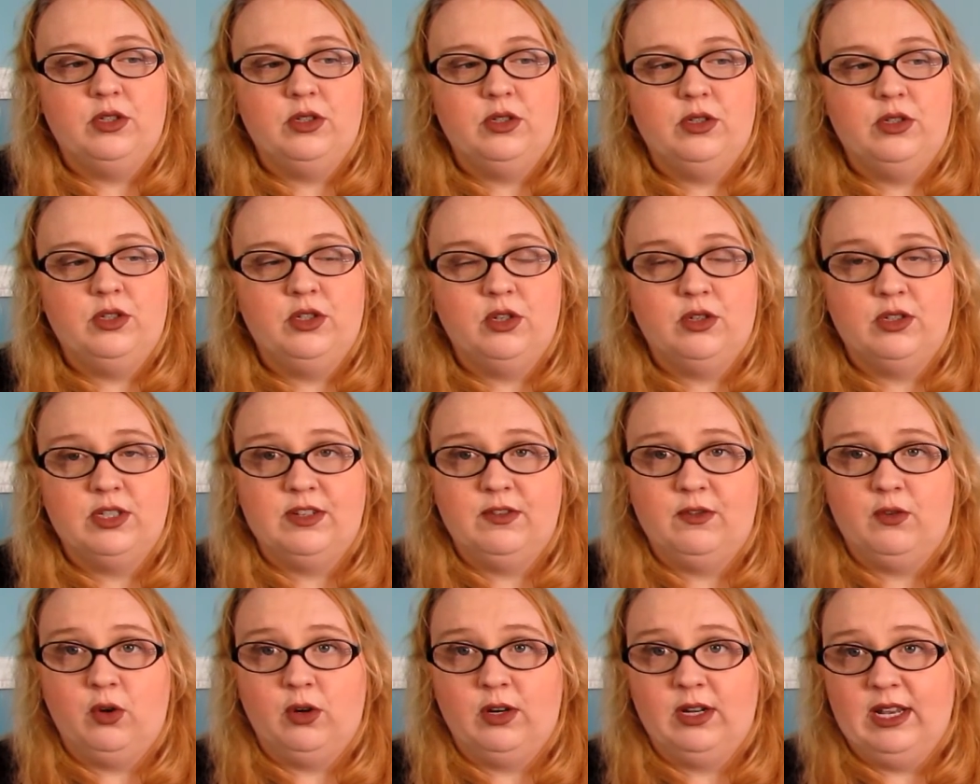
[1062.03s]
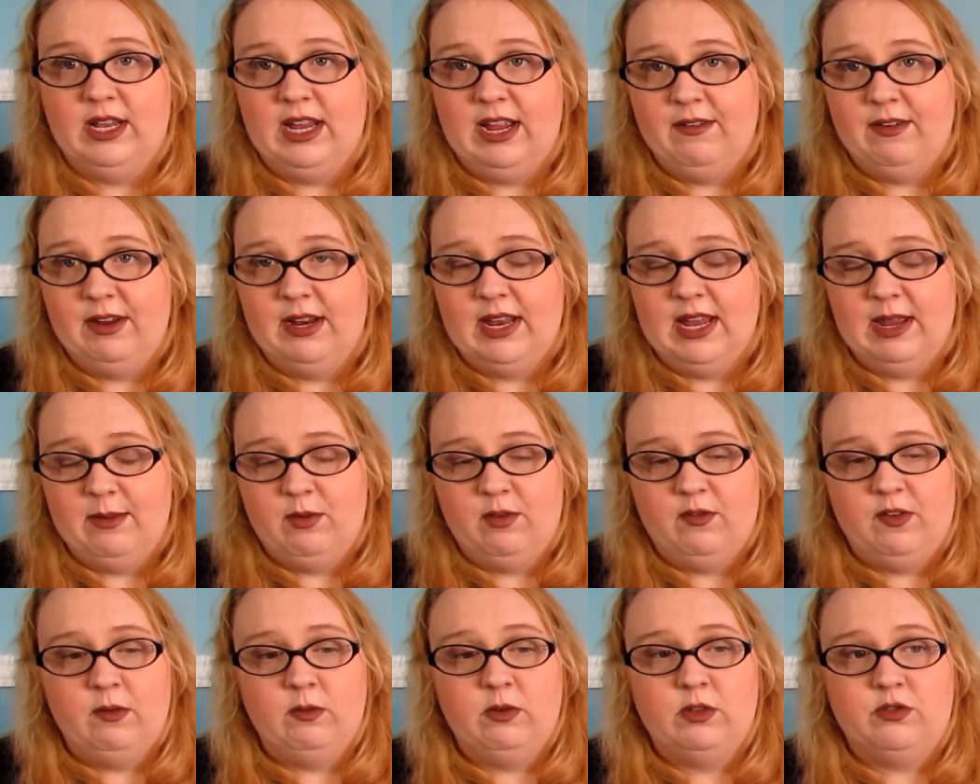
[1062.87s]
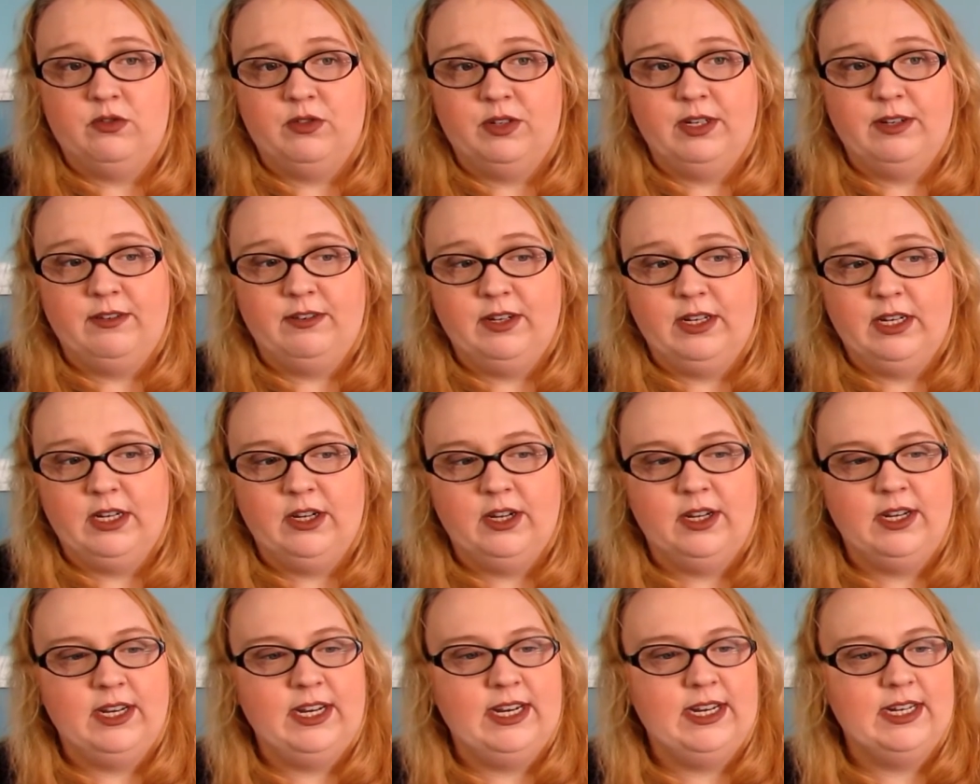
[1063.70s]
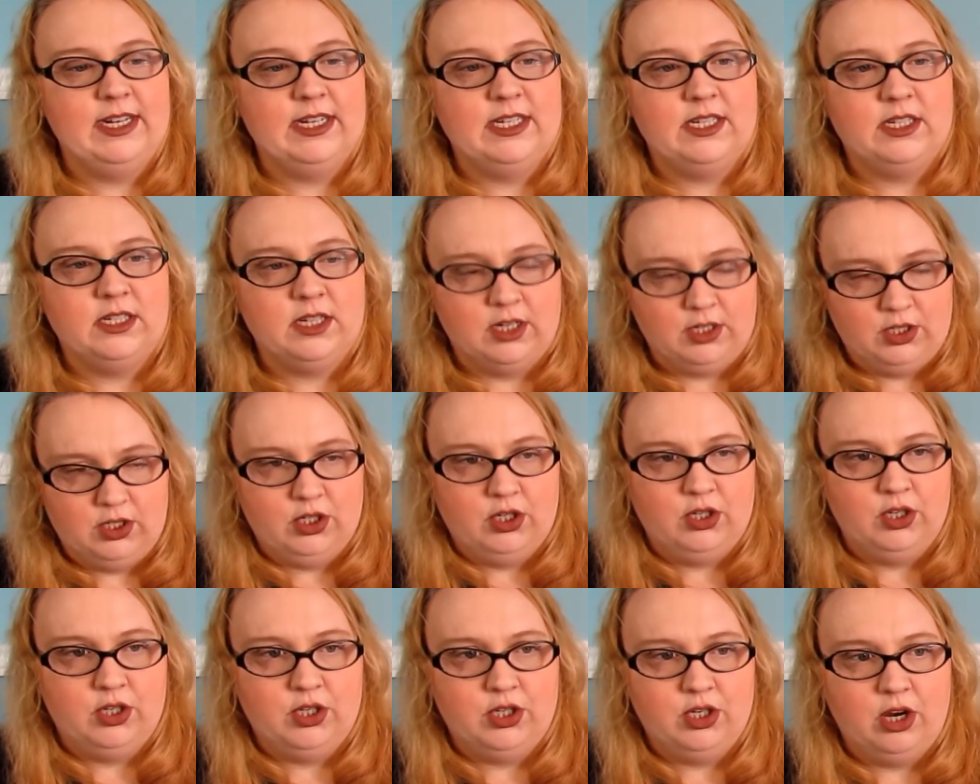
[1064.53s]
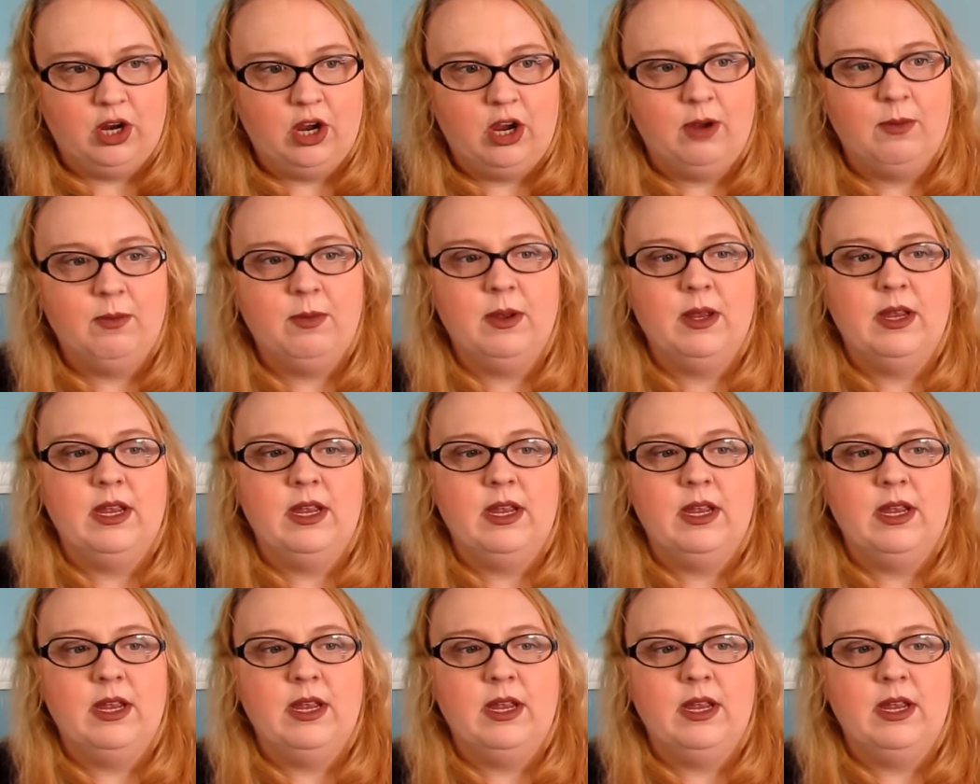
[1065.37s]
Joseph Gordon-Levitt in that movie was really, really good. He did such a good job.